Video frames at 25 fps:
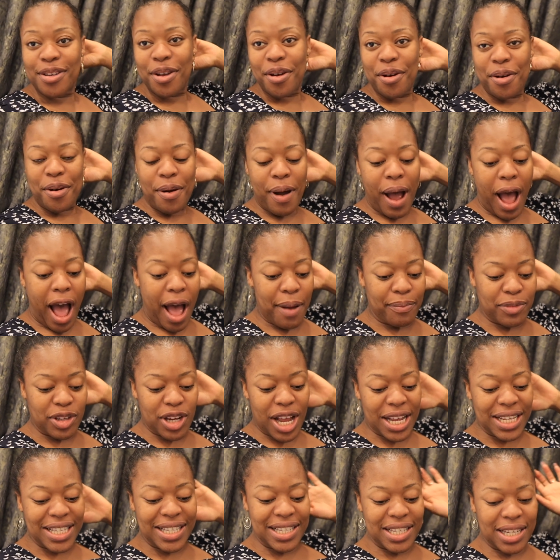So I'm
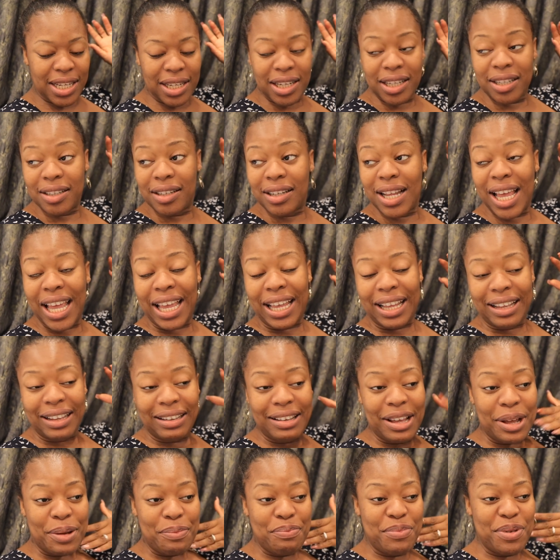just chilling. Hey,
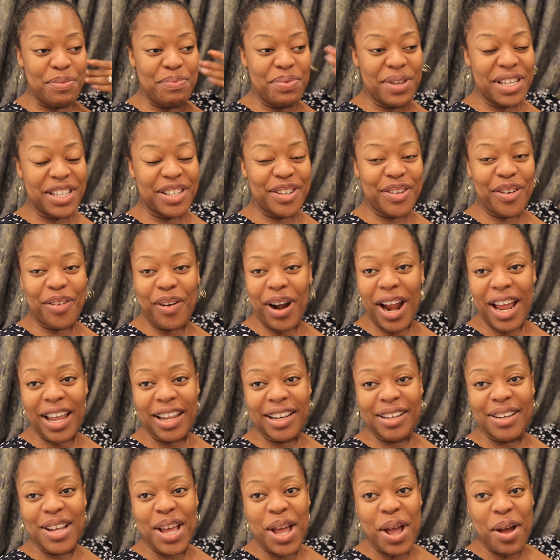BB's
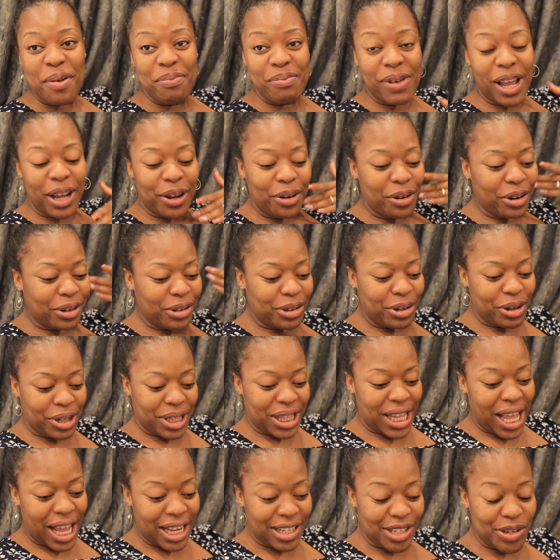crying. My
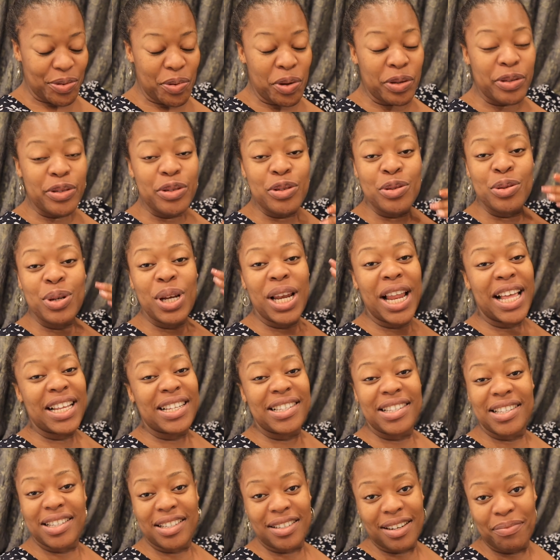goddaughter, she wants to do
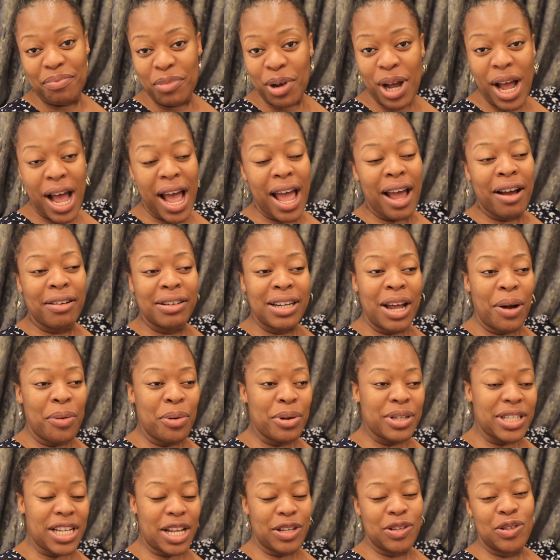lesson, but her elder
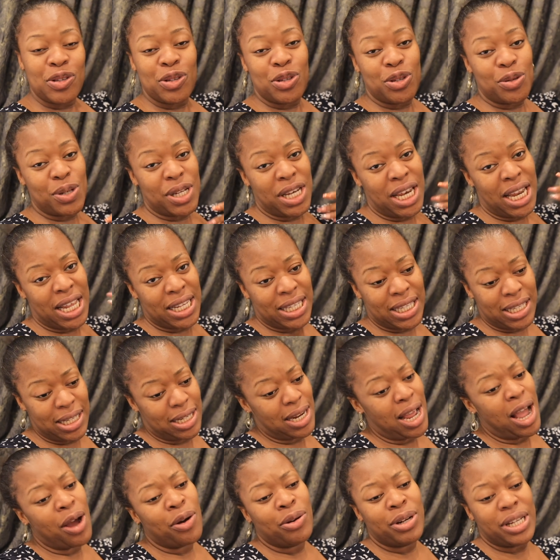ones are still doing
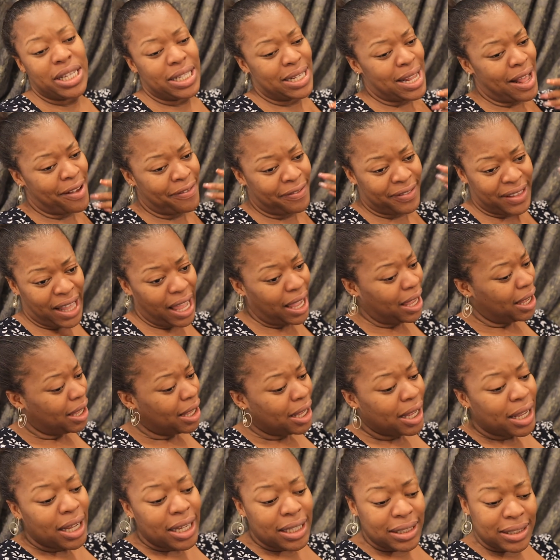lesson. Her own is after.
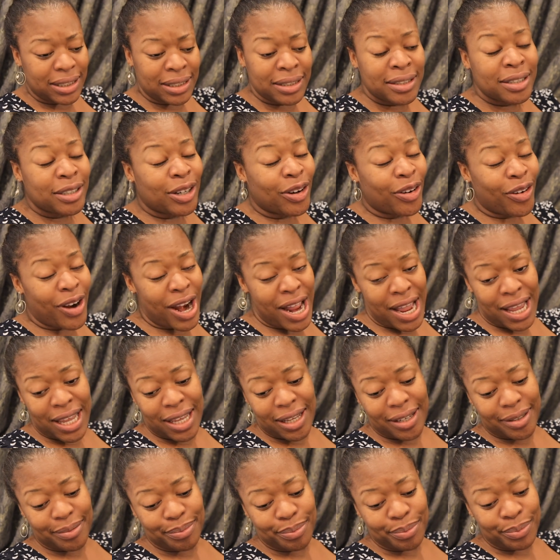She's
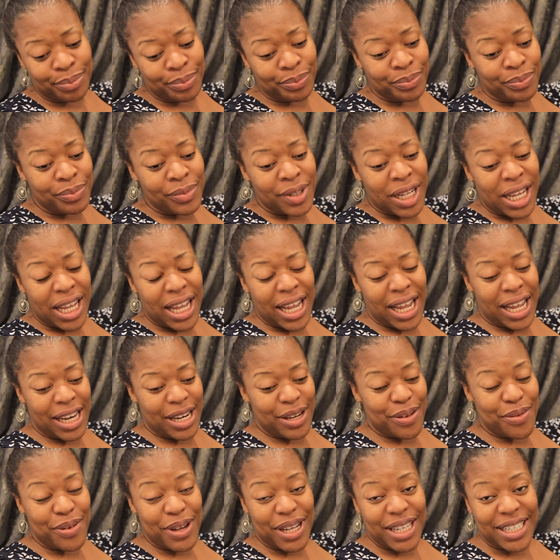crying.
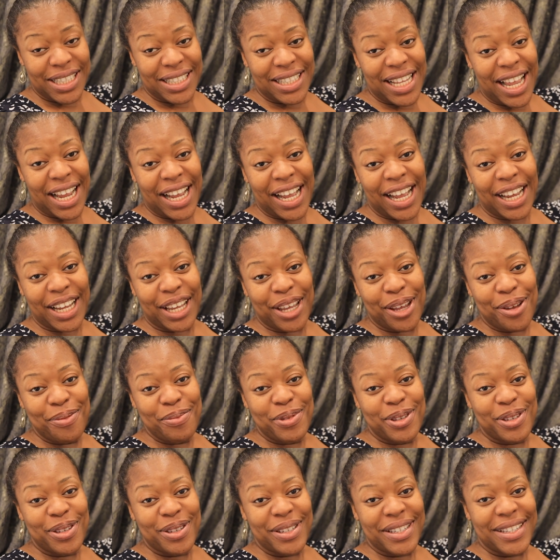Anyways, Deka
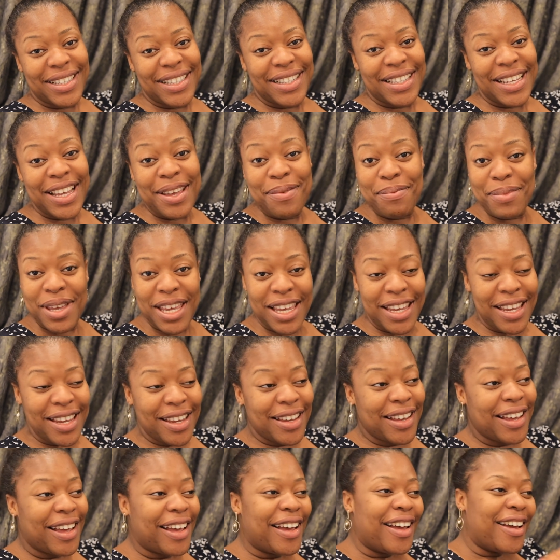came to see
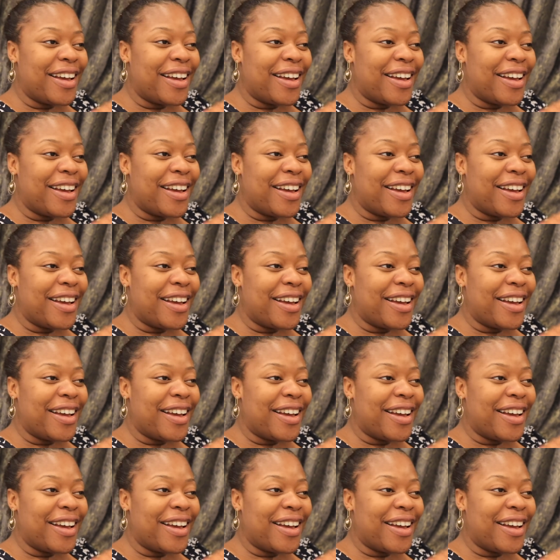me.